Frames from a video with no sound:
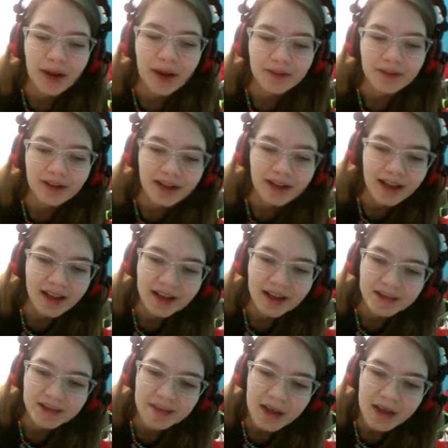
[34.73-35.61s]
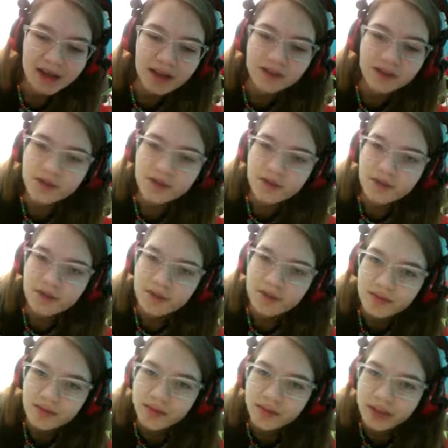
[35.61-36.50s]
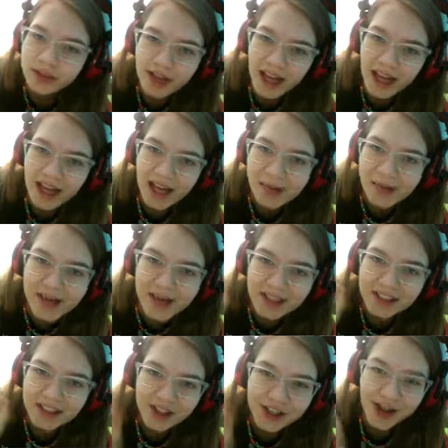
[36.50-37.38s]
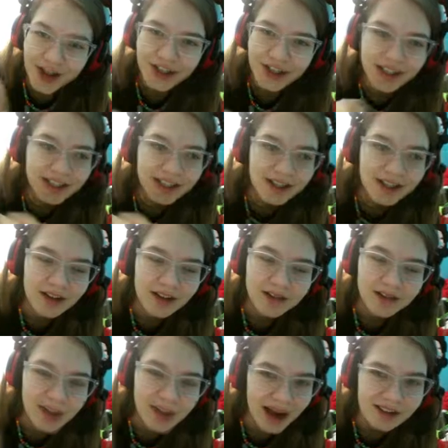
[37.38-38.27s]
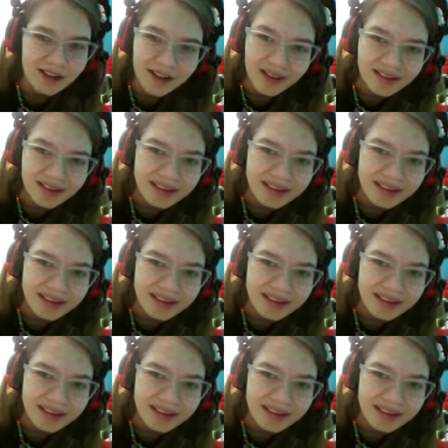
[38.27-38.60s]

I can't make an anime dry of the background.